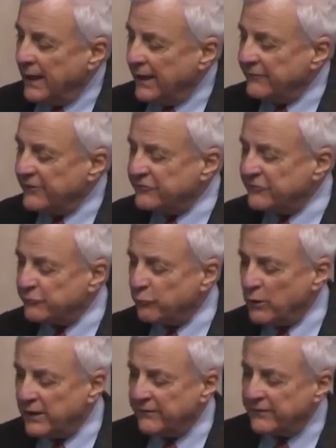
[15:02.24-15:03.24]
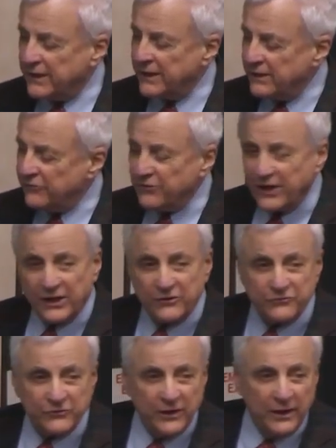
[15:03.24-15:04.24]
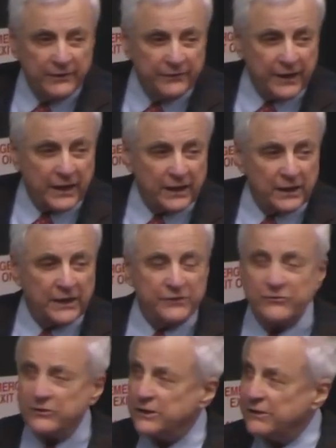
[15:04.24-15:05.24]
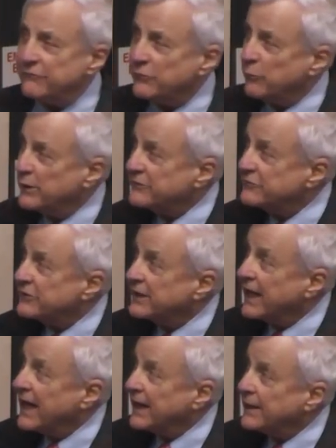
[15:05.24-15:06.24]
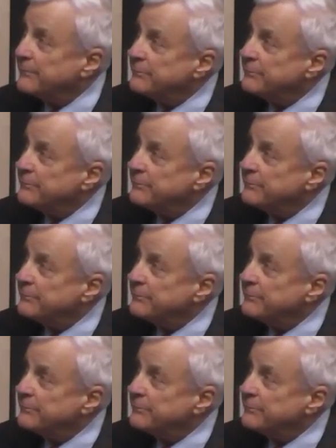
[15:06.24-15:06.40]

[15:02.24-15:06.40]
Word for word: and this is one of the key things that I'd like to leave you with today,